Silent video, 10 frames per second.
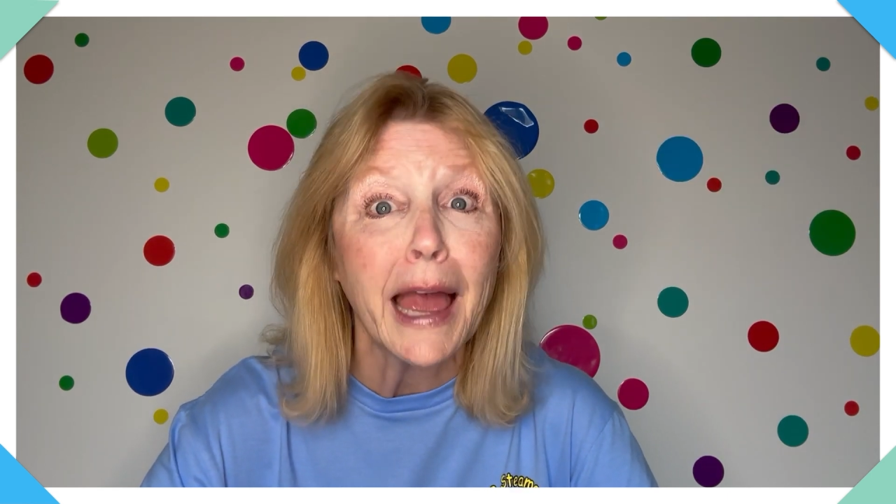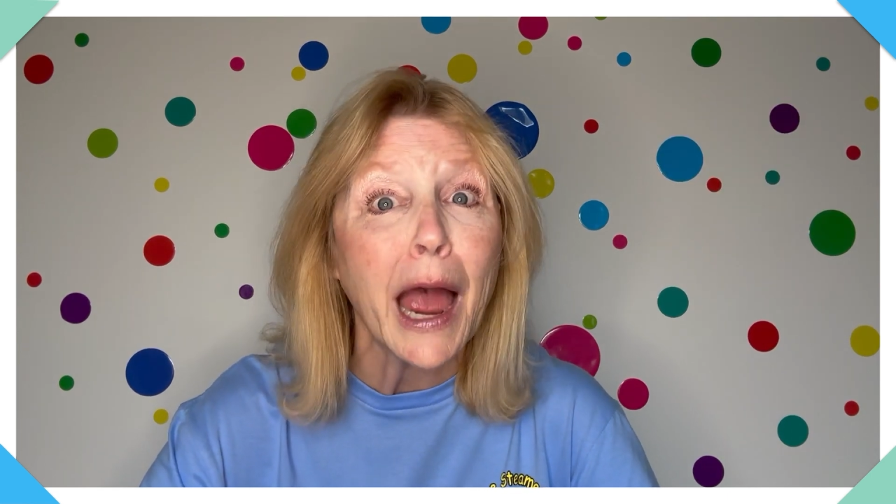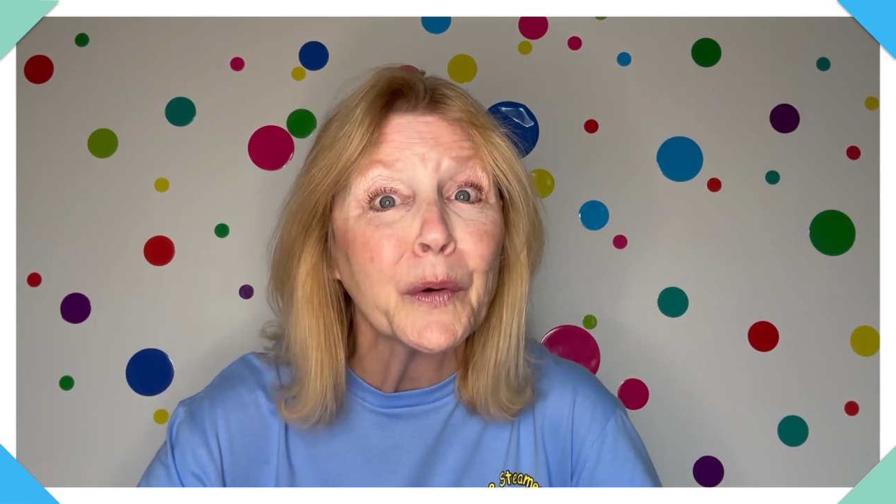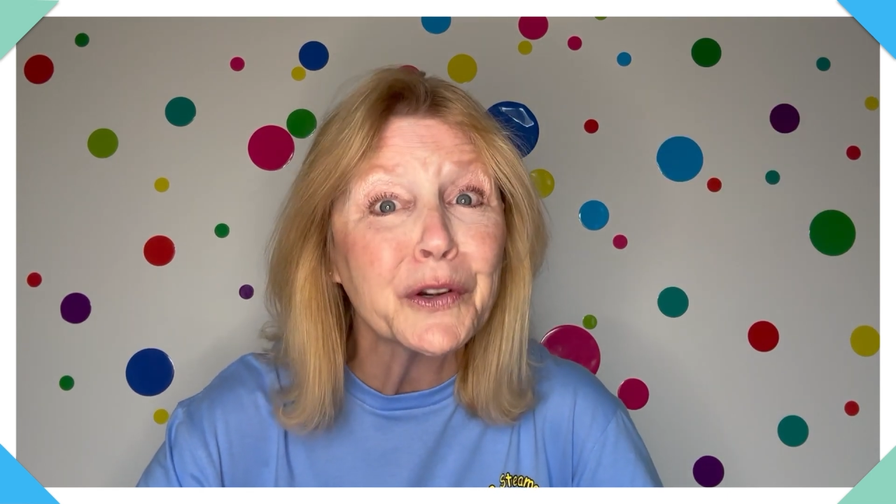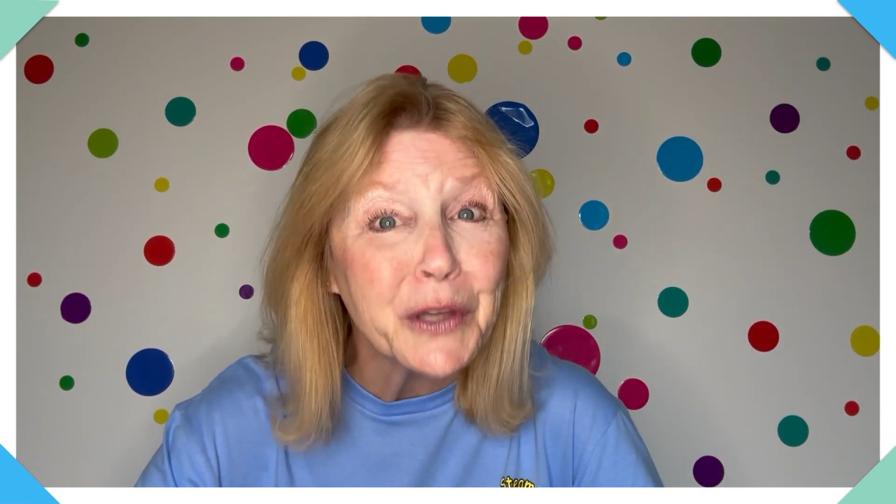
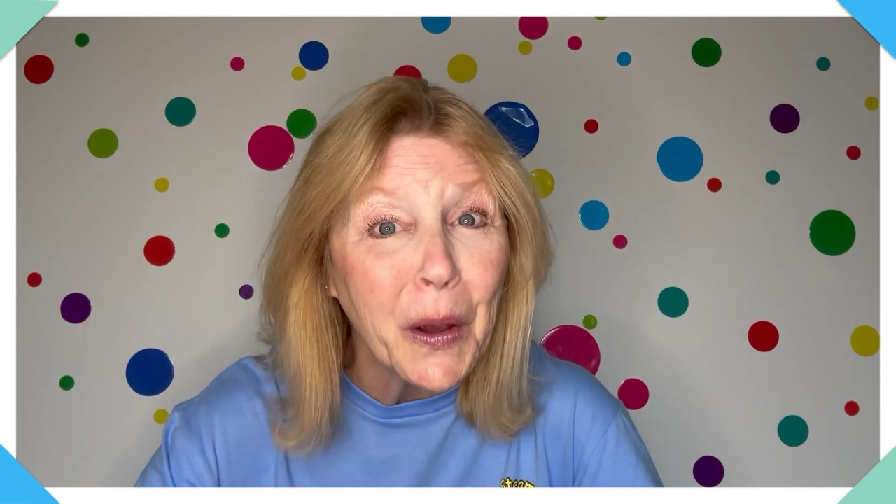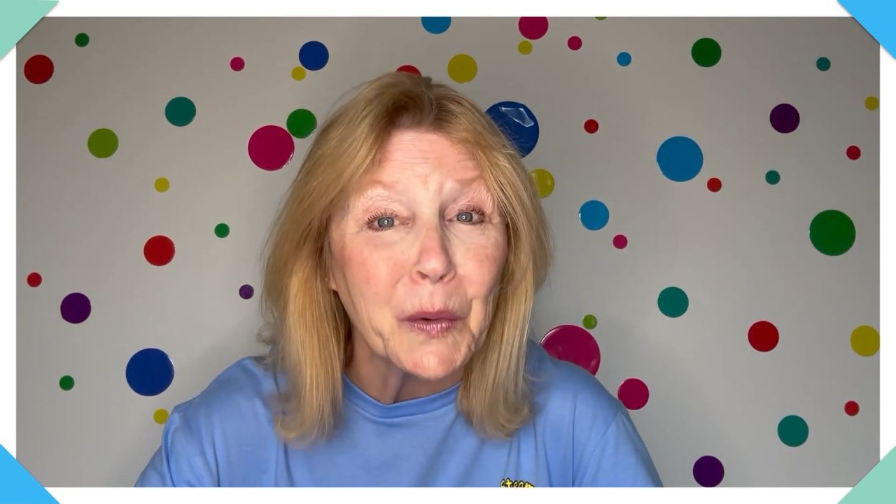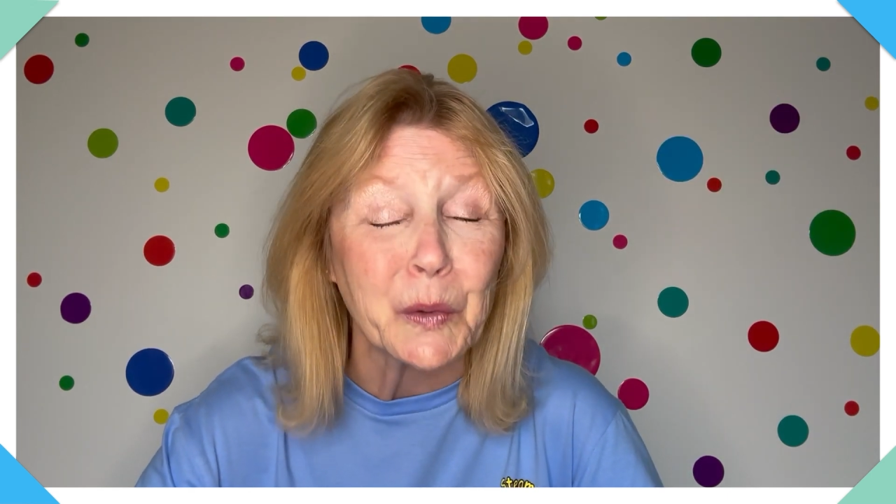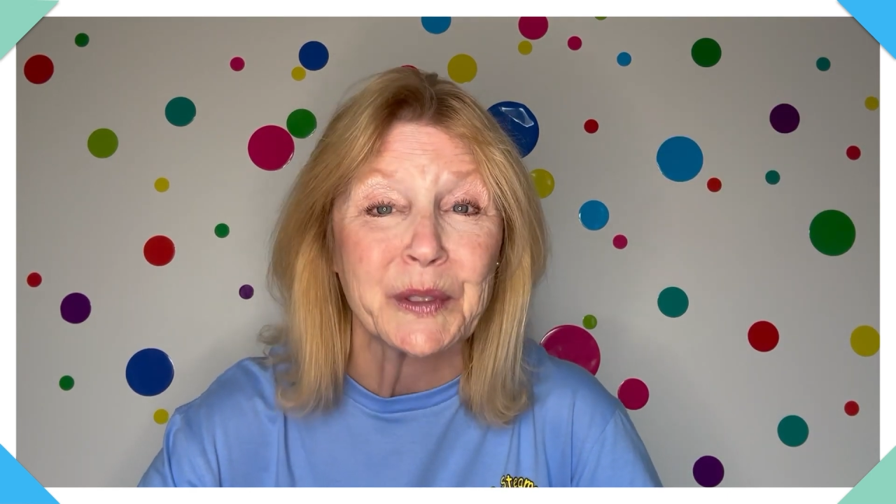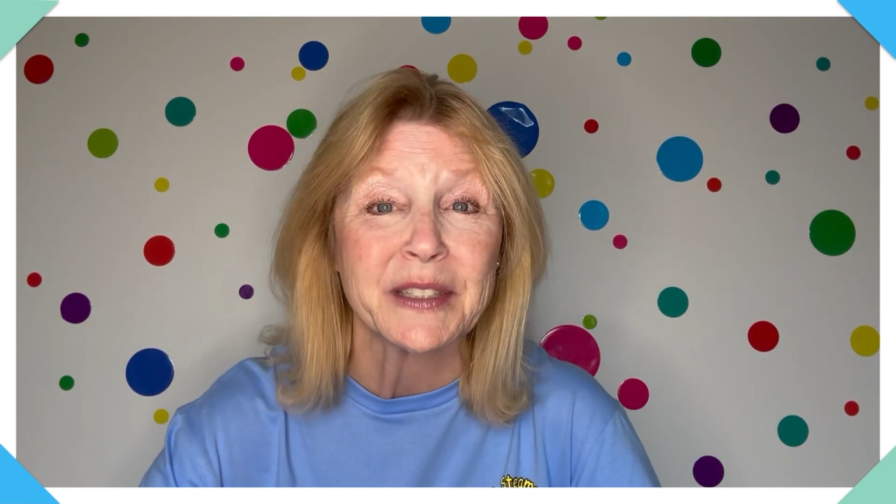our
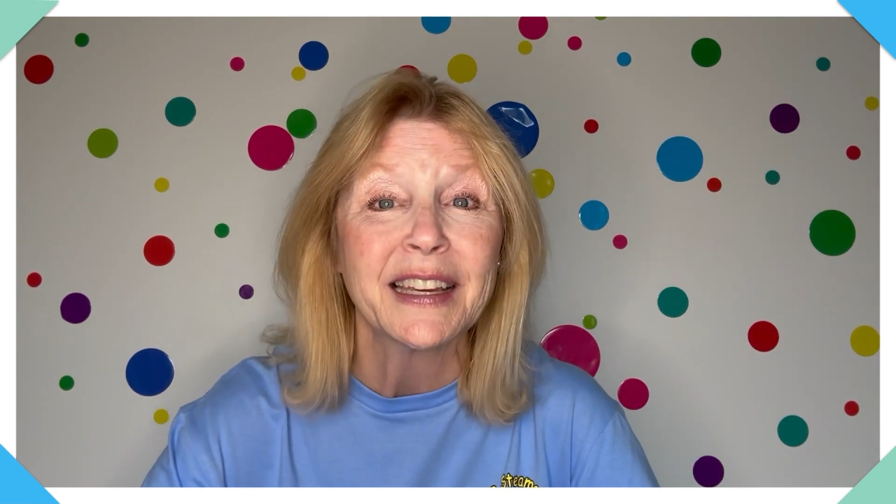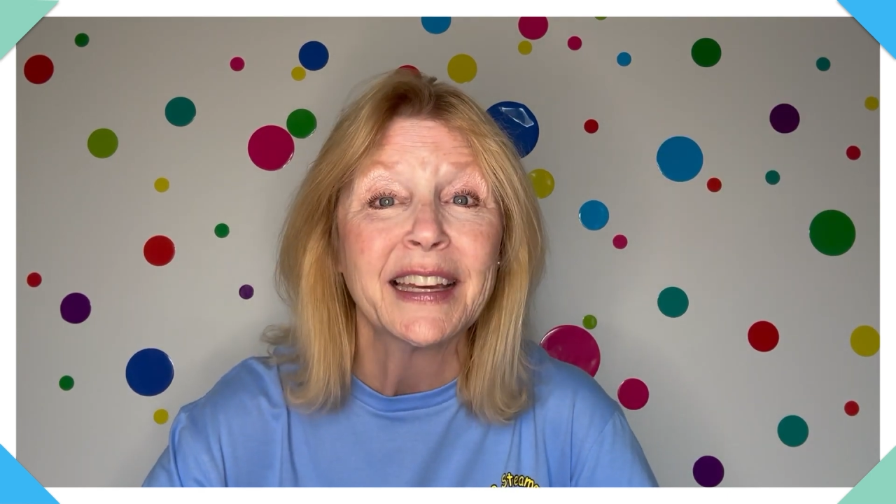toes.